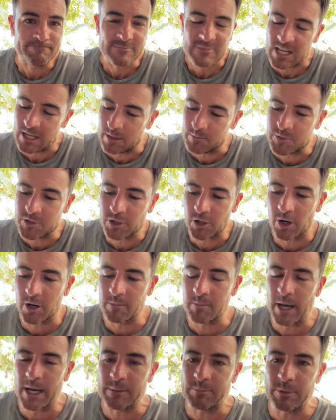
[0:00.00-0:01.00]
I'm
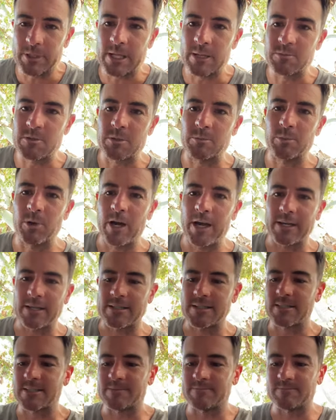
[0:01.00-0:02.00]
sorry, mate, but them's the
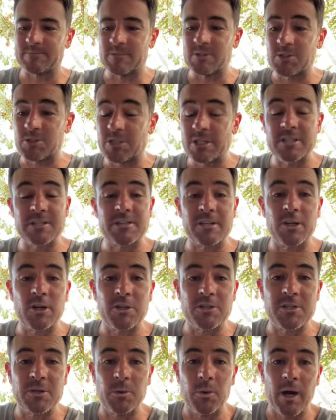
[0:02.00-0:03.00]
breaks. It's just the
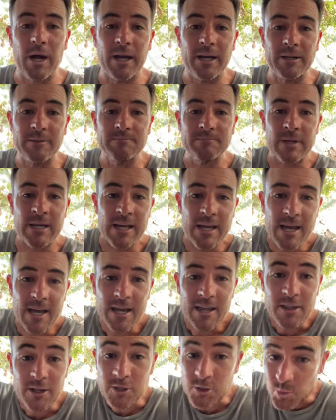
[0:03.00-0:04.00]
Aussie way.
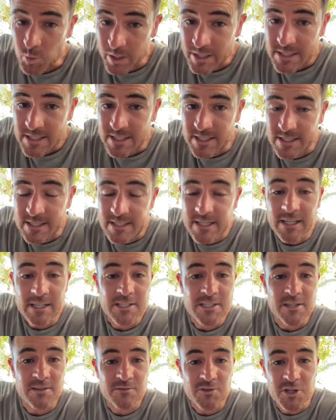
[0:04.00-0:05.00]
The
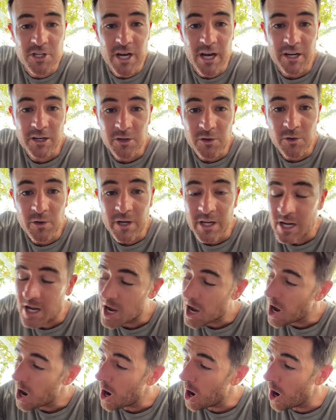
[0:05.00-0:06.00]
26th of January.
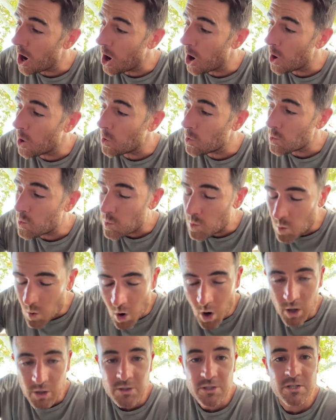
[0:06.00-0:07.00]
Oh,
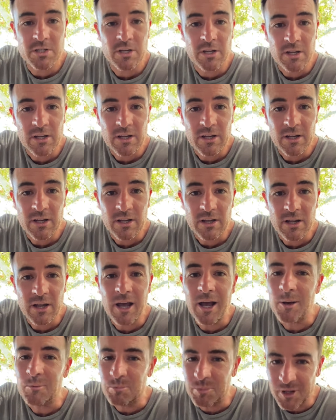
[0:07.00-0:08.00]
what?
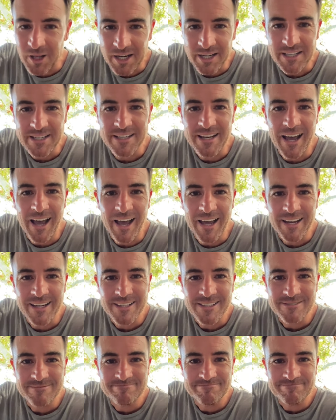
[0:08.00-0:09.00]
a bloody day.